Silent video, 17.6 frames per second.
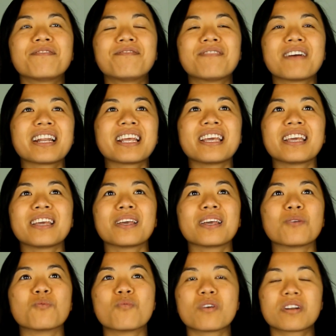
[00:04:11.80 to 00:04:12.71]
funny,
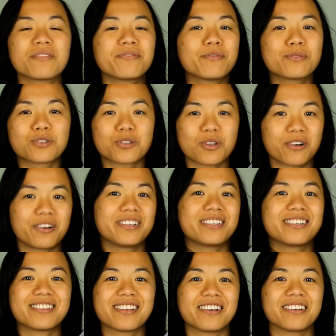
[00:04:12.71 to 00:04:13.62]
wonderful stories
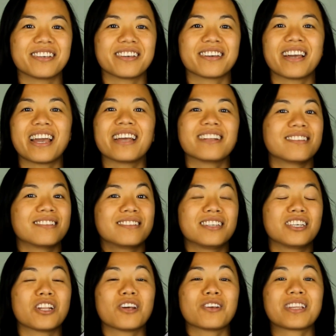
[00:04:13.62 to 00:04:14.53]
to tell you. And
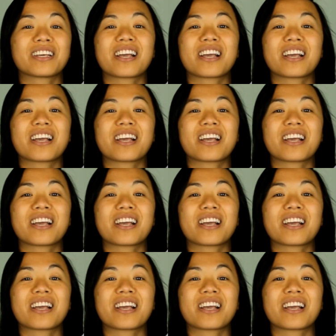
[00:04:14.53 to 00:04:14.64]
the